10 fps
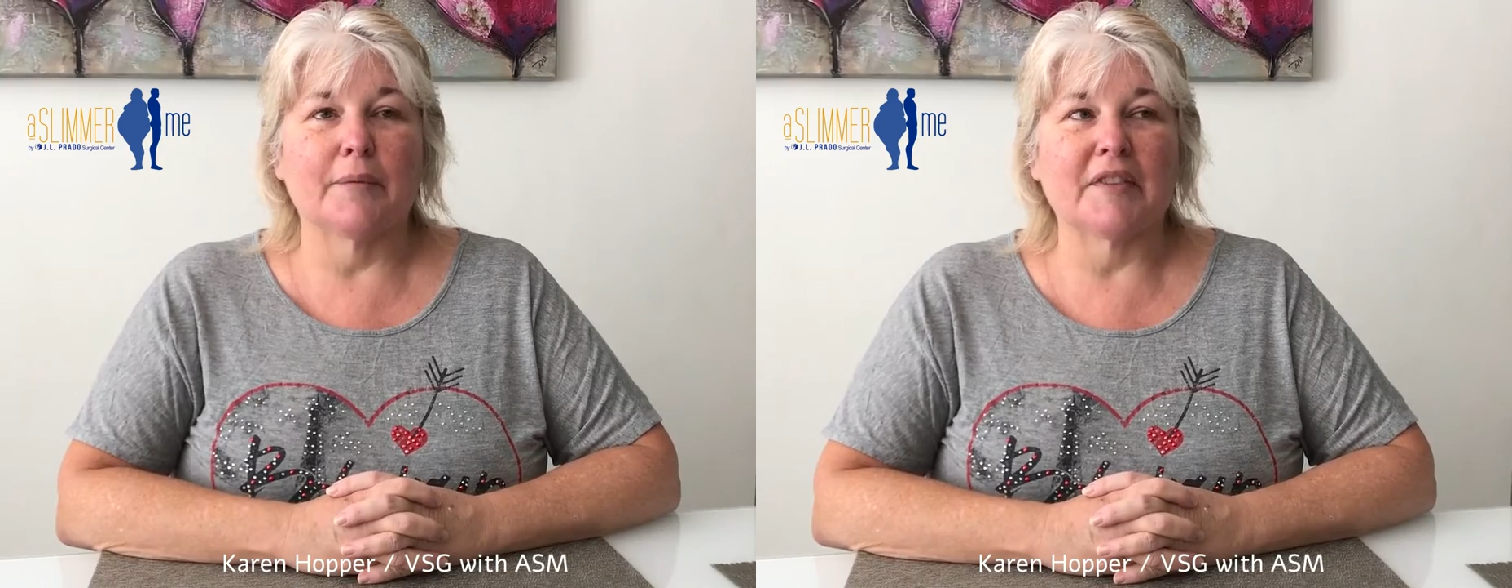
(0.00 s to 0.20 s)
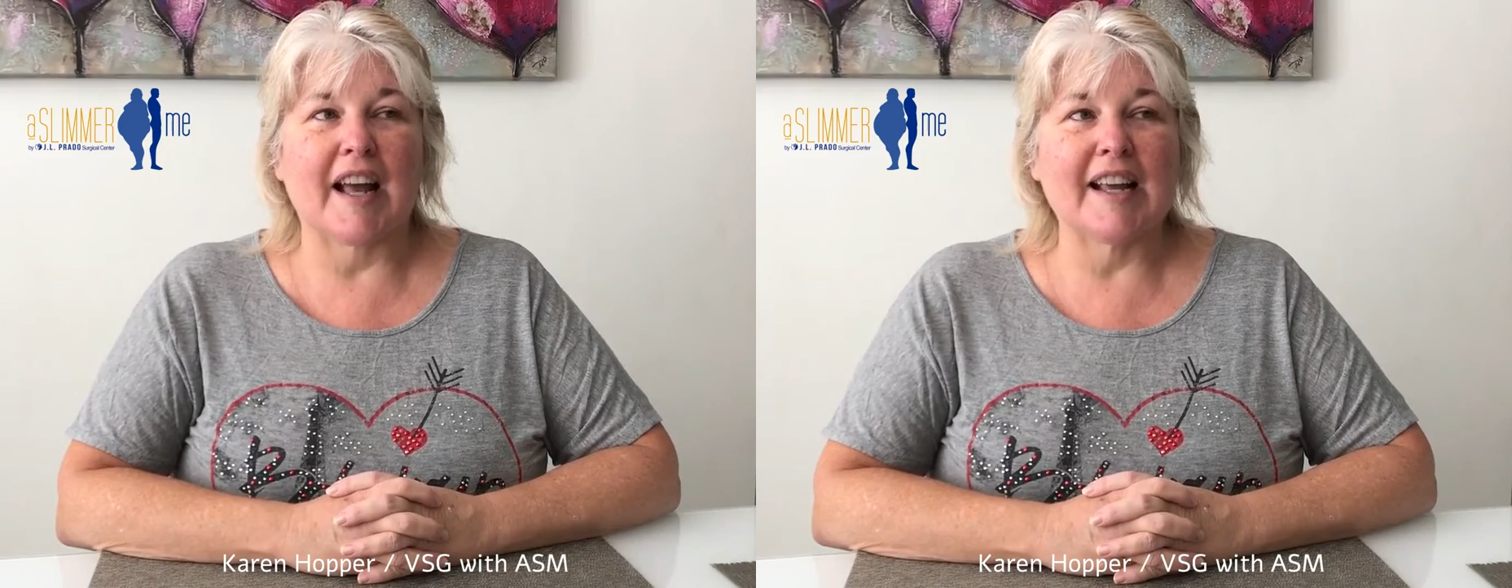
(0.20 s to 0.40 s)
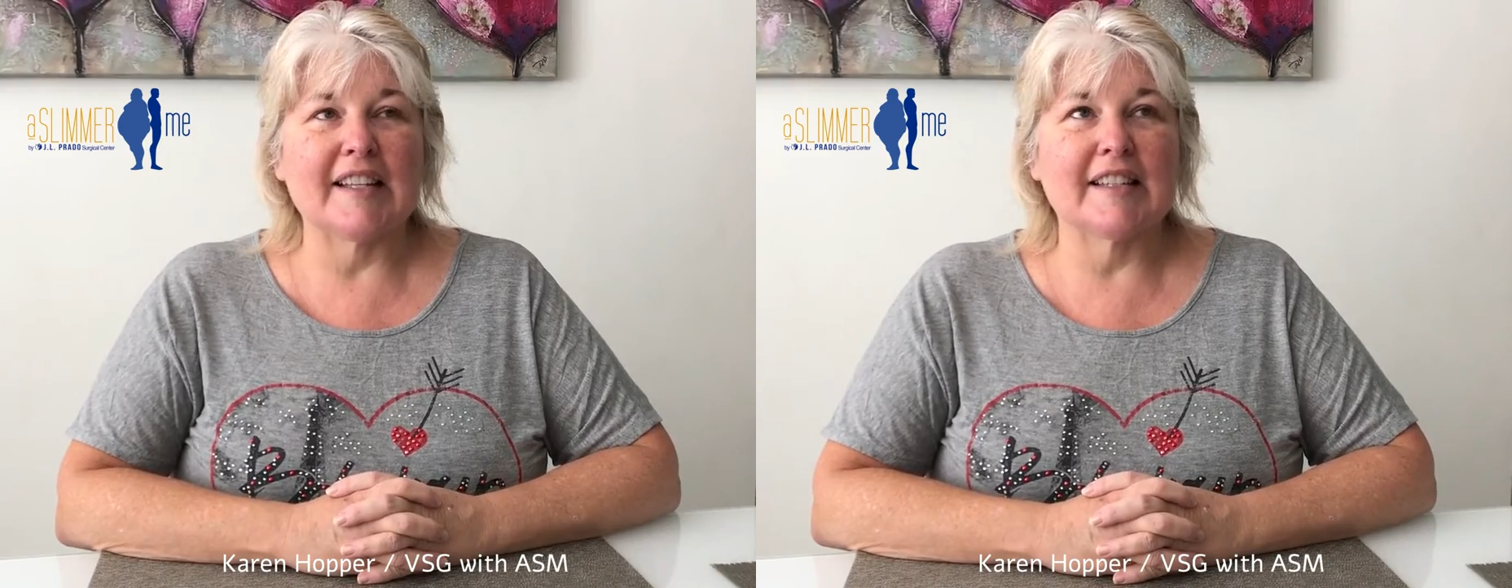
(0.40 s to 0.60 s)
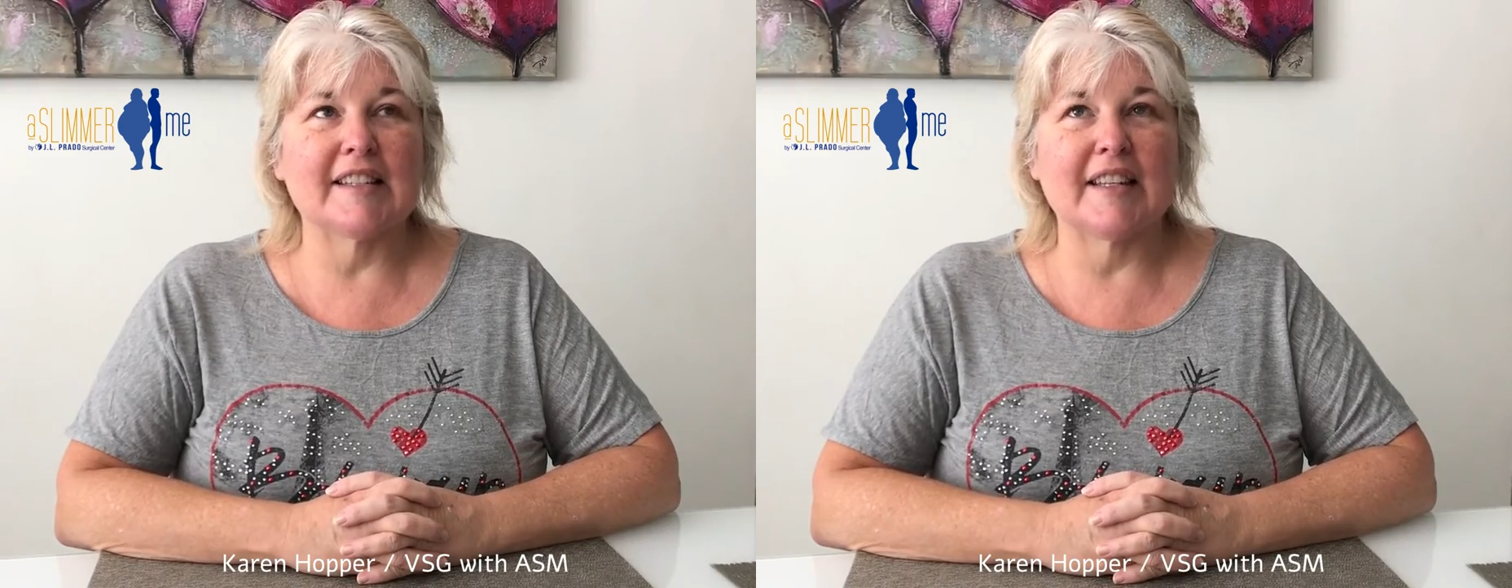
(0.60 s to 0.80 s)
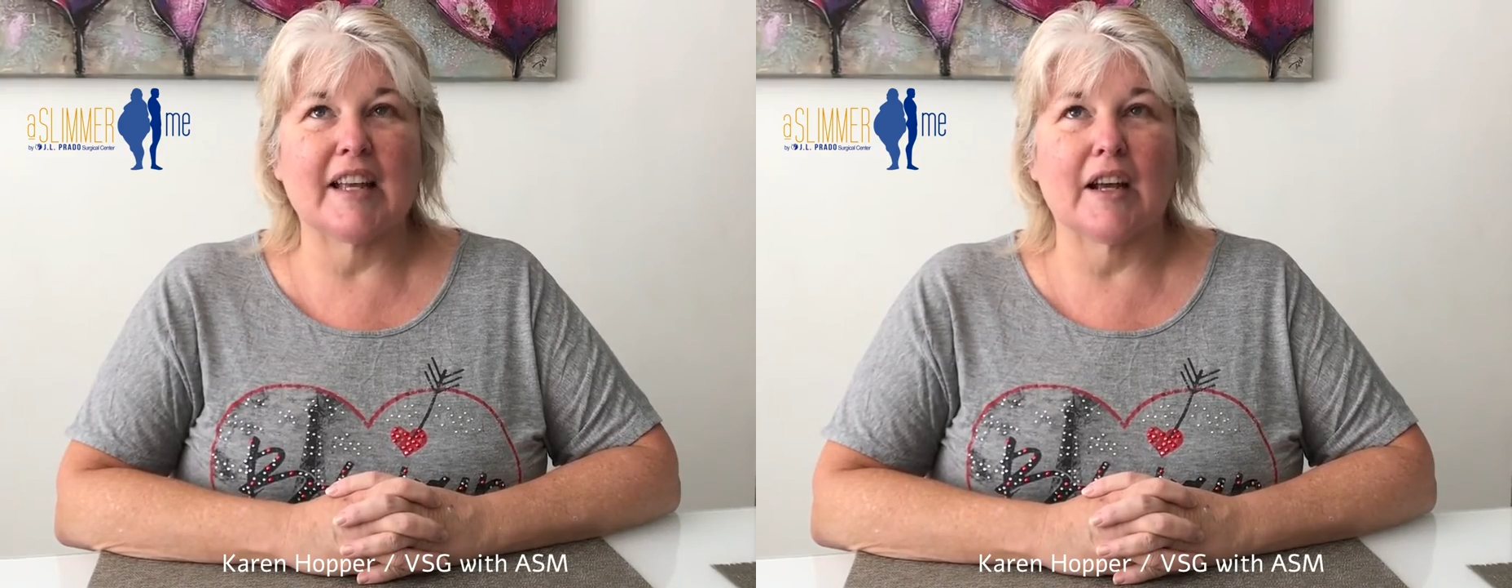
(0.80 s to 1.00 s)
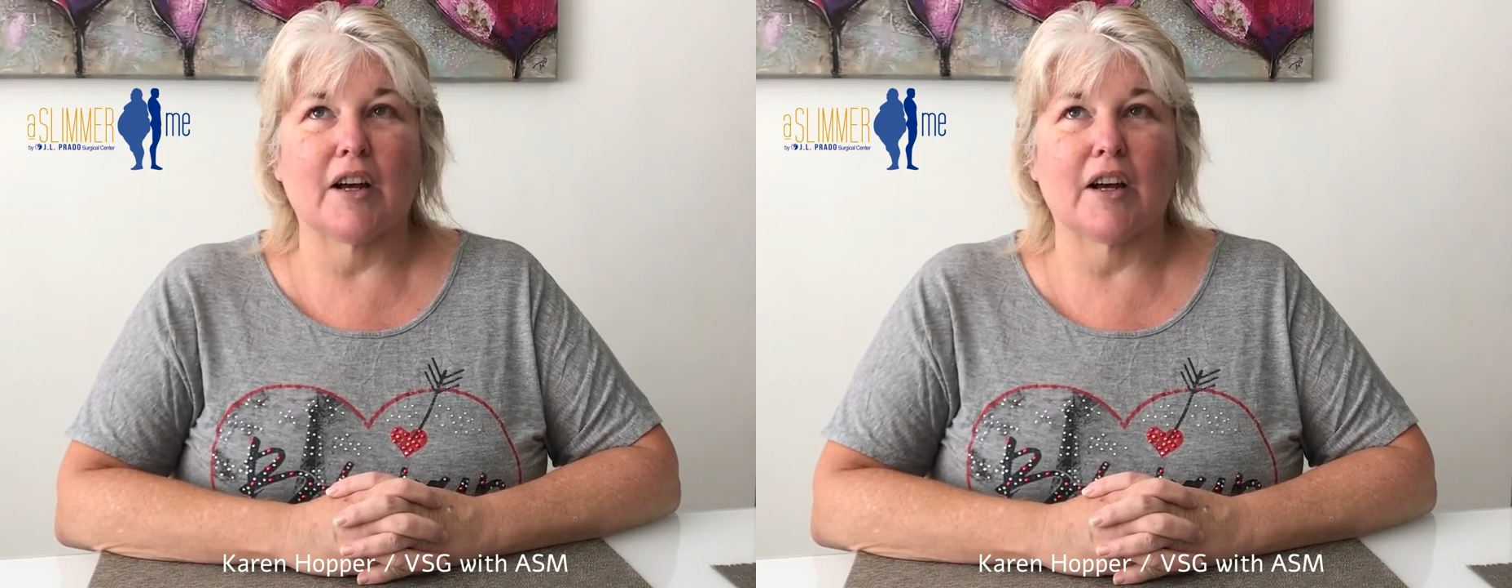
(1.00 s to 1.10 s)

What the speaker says: nice,